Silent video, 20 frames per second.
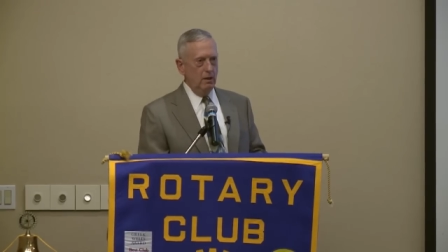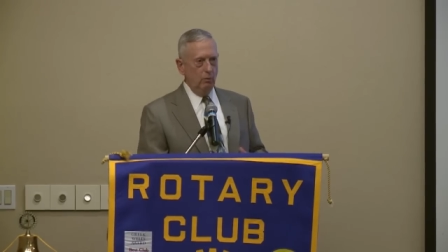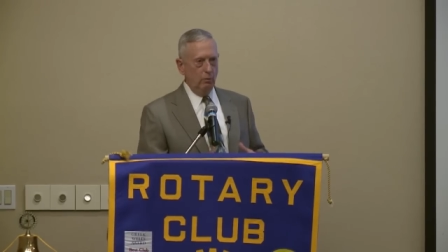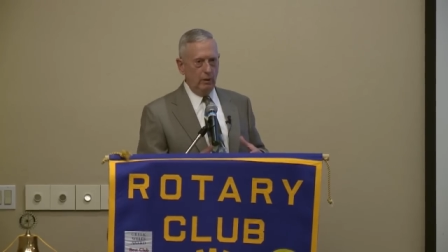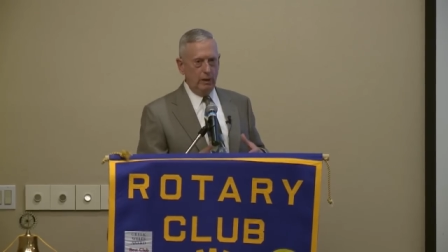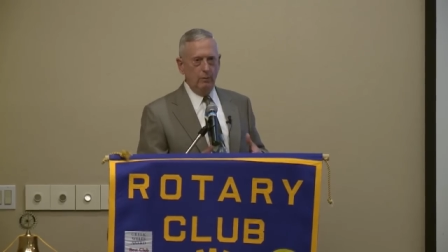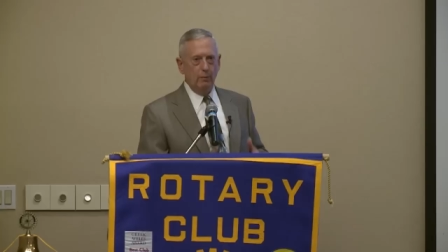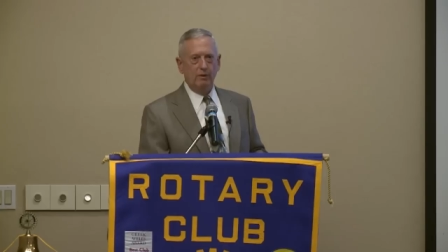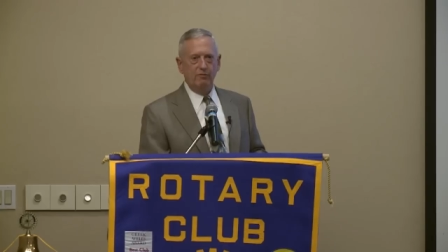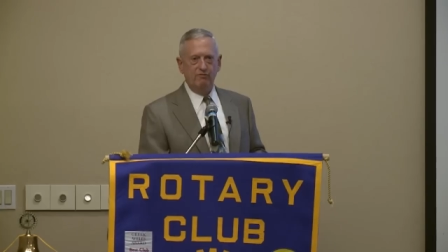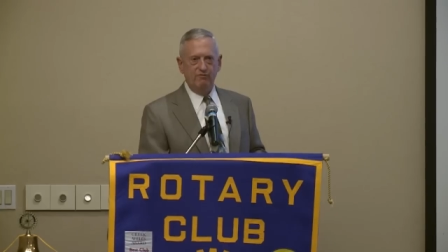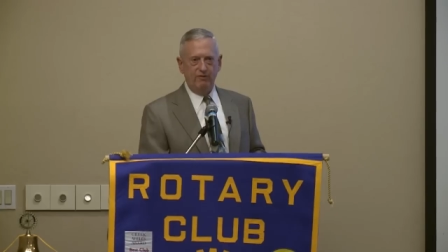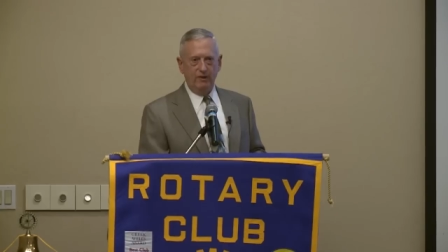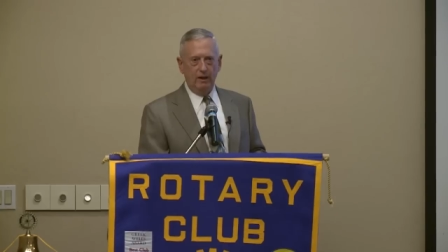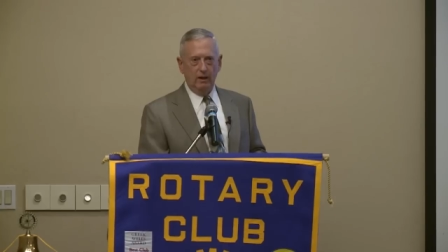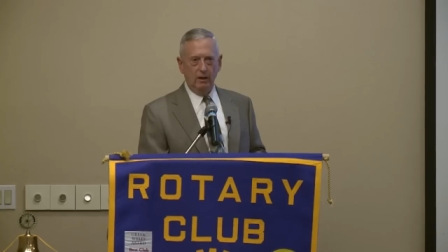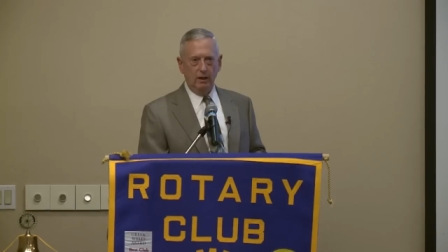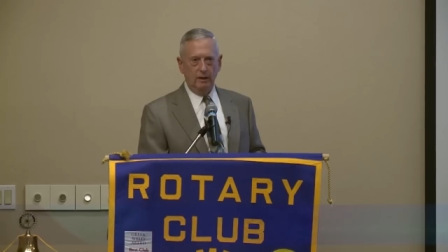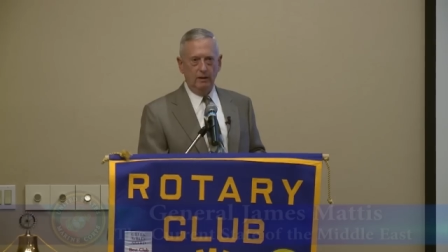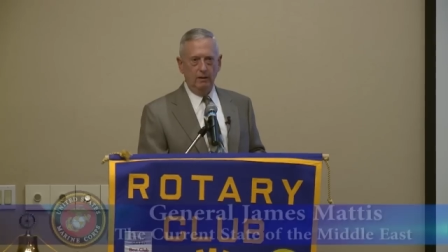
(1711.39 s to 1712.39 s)
we would
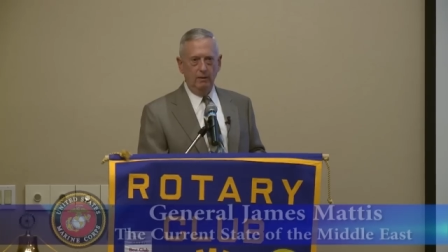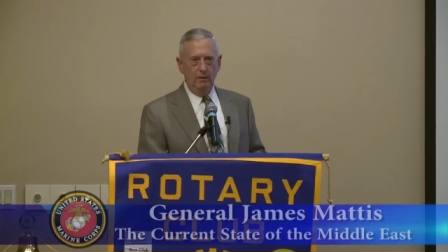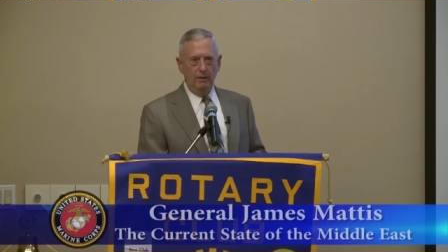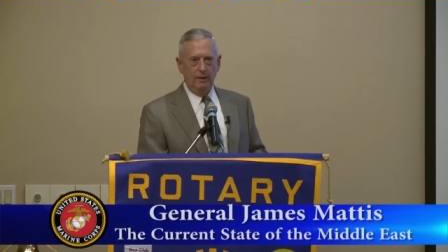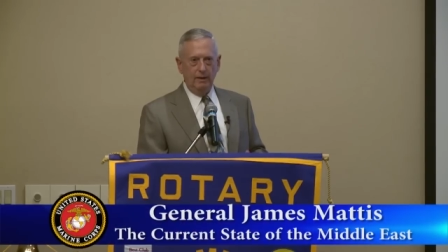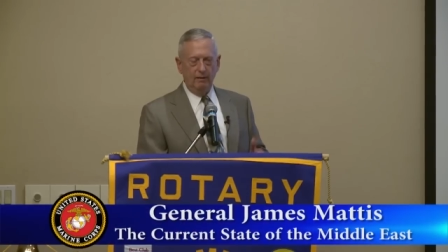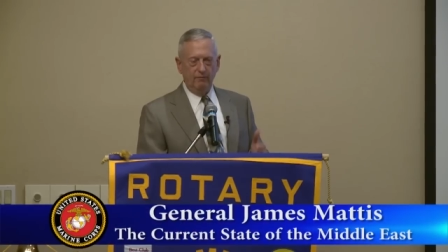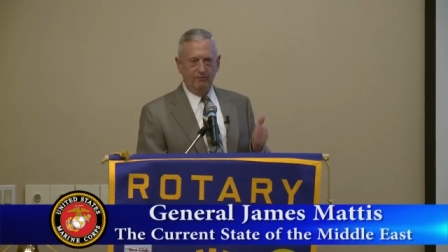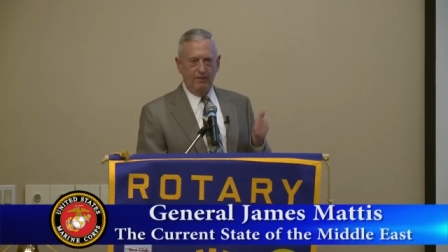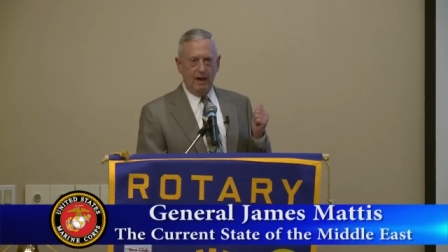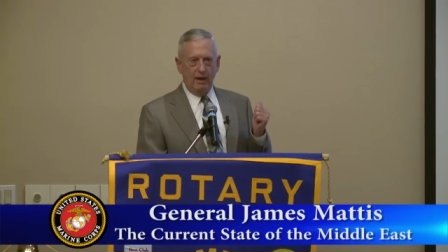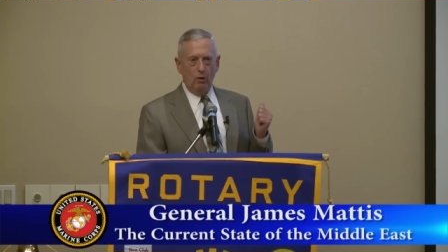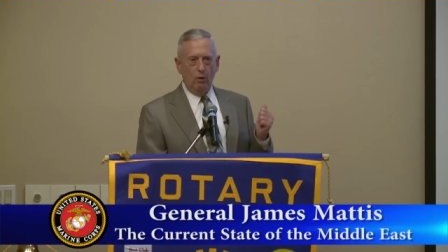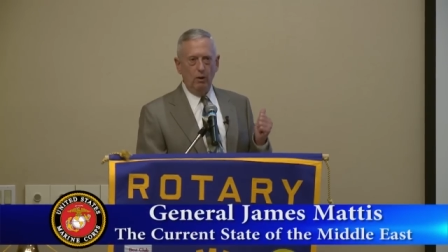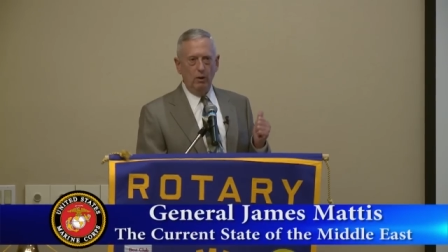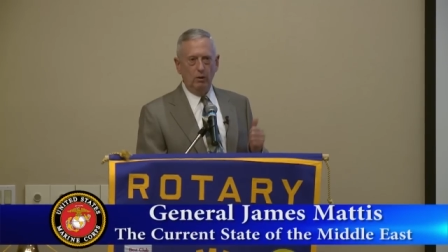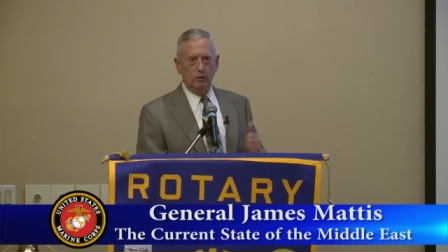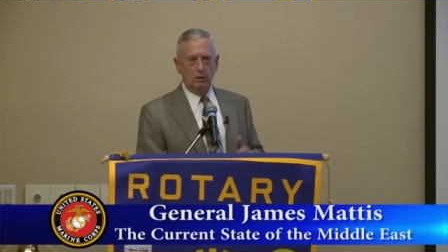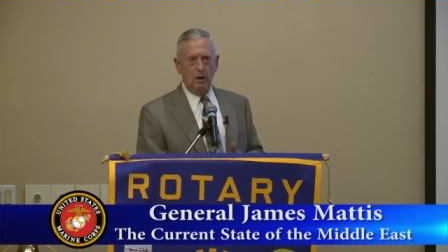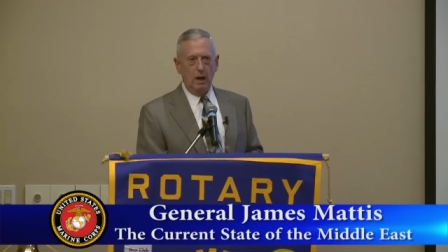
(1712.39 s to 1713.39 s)
feel it if that
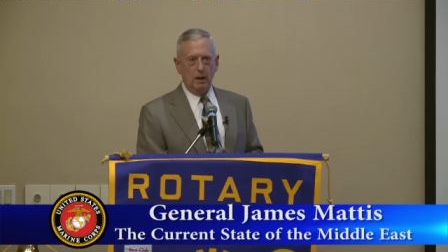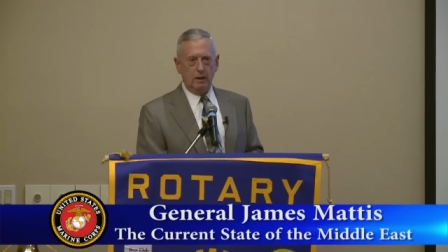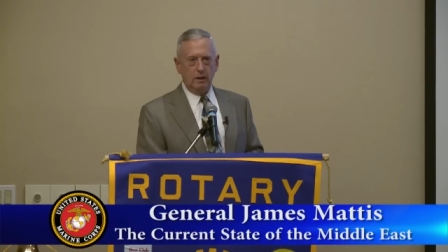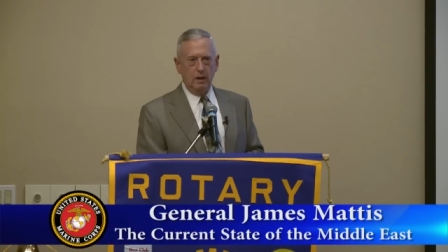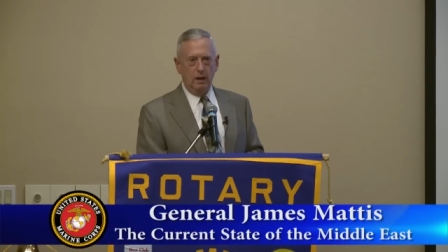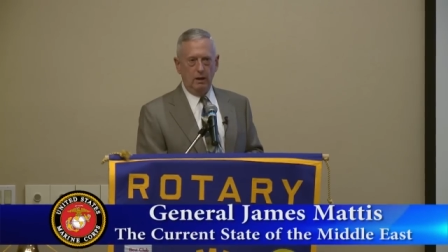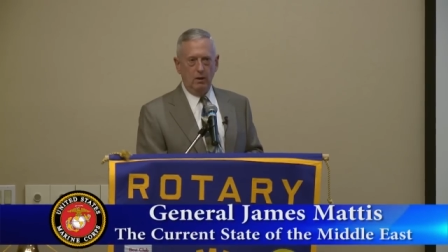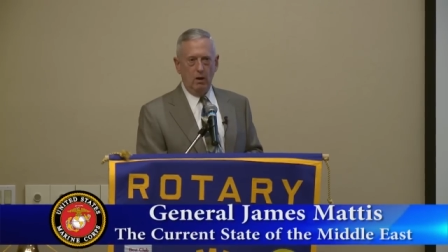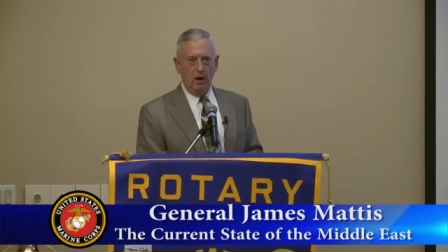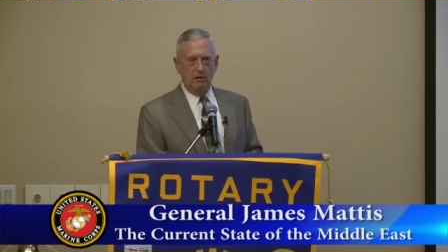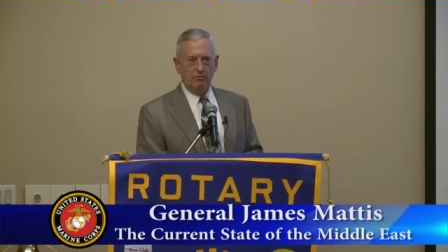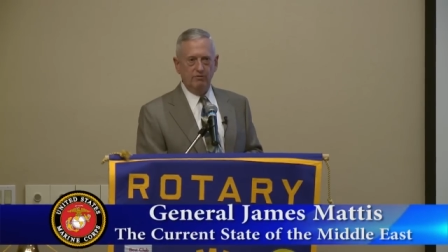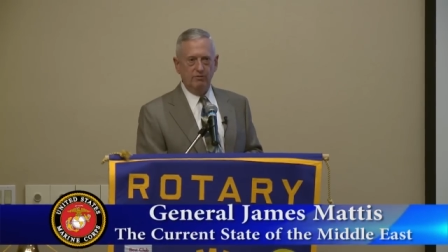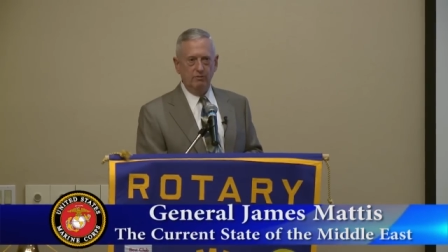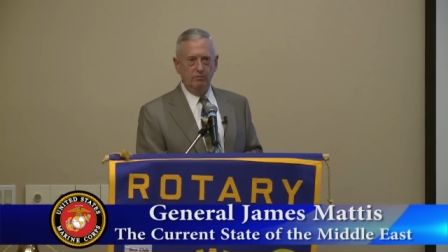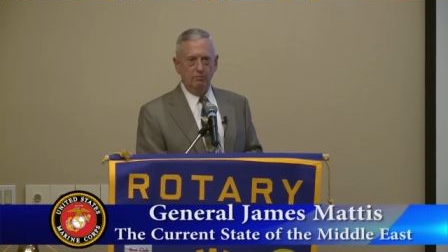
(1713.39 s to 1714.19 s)
oil got cut off